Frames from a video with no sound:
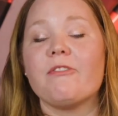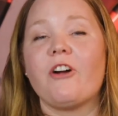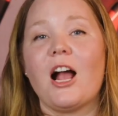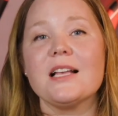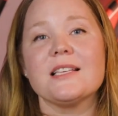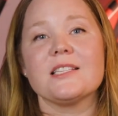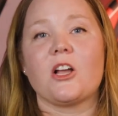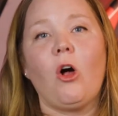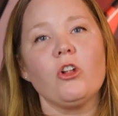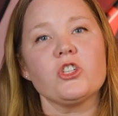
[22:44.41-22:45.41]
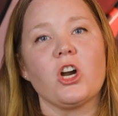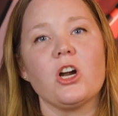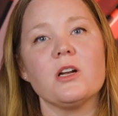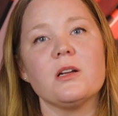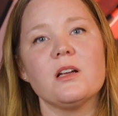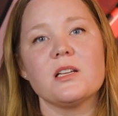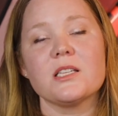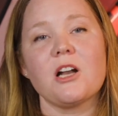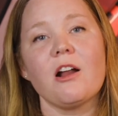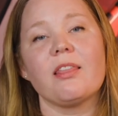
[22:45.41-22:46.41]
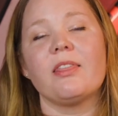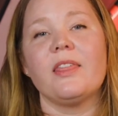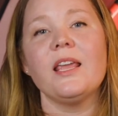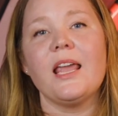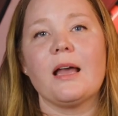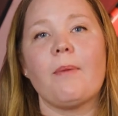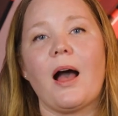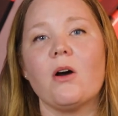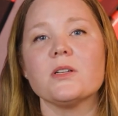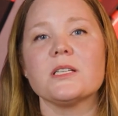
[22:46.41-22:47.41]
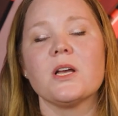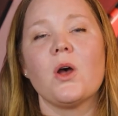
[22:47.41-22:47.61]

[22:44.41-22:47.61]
for us as a culture to start thinking about